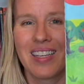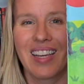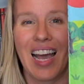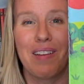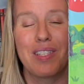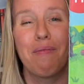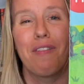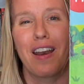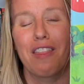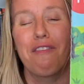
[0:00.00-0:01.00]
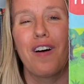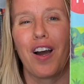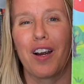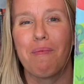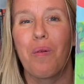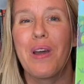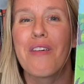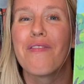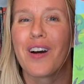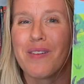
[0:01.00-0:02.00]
Have some fun at the farm with farm